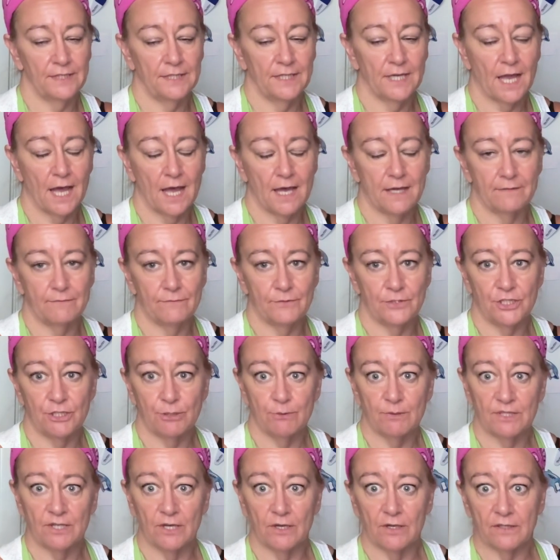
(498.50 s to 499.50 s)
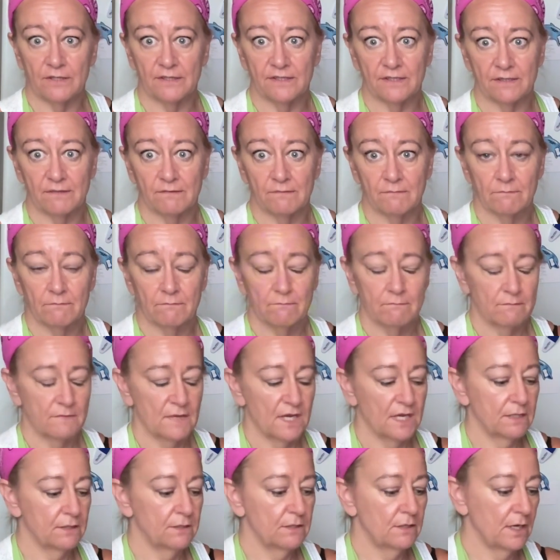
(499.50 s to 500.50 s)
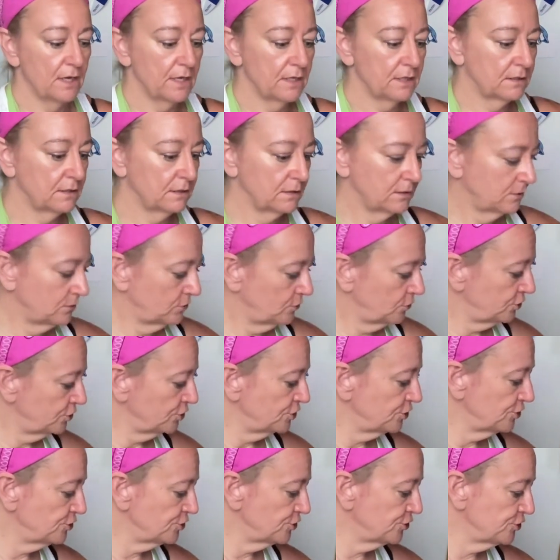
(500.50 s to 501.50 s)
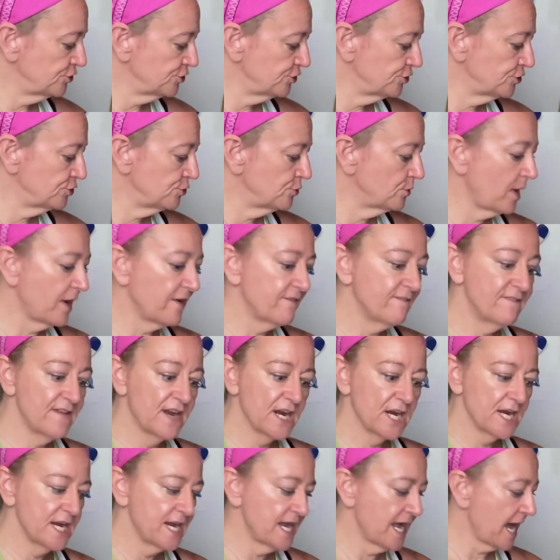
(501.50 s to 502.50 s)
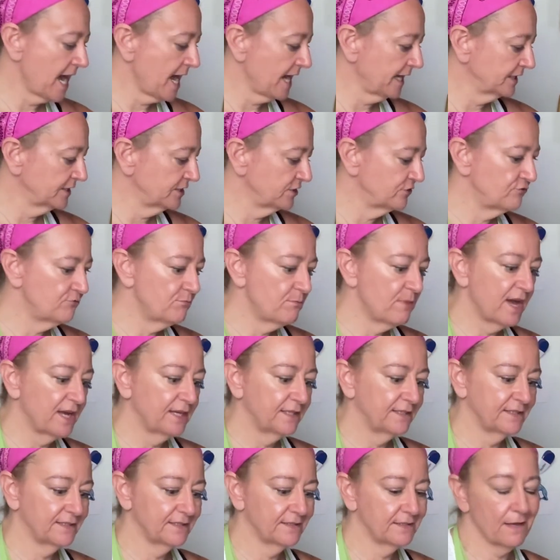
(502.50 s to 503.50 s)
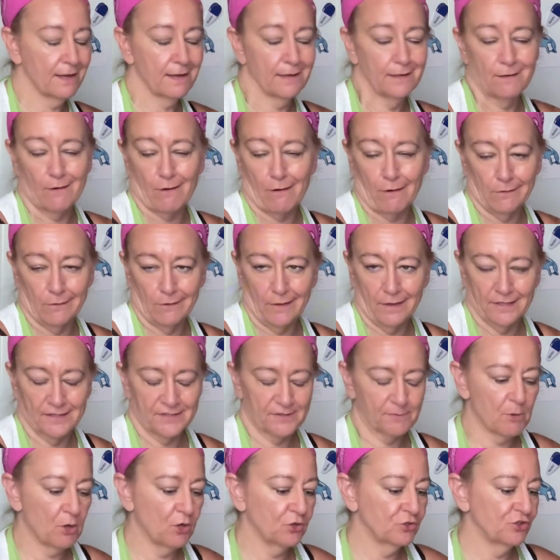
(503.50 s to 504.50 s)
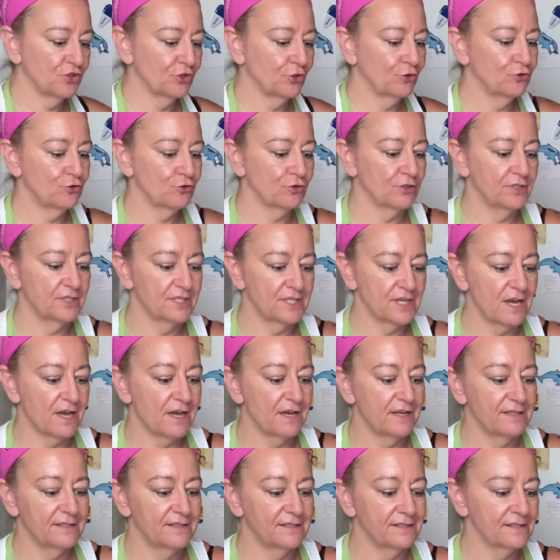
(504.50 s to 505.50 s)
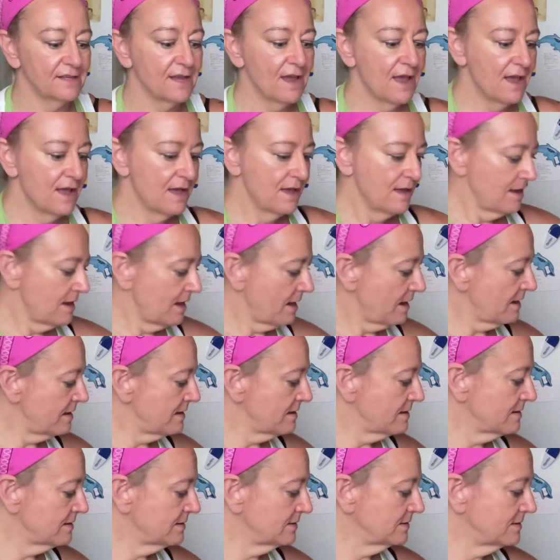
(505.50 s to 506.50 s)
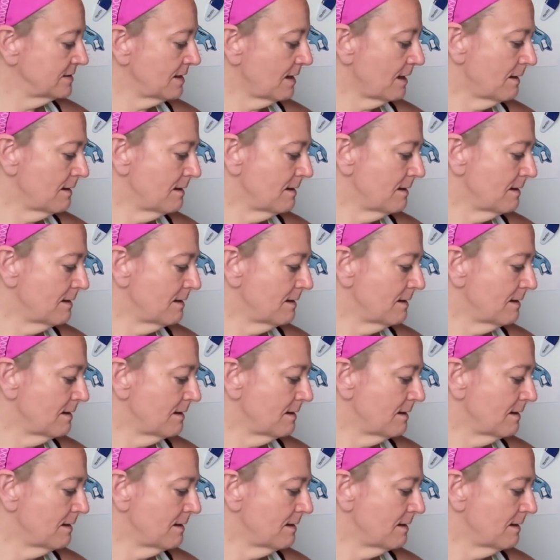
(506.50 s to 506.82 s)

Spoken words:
got two adults and two very active pets that are like small children to us, and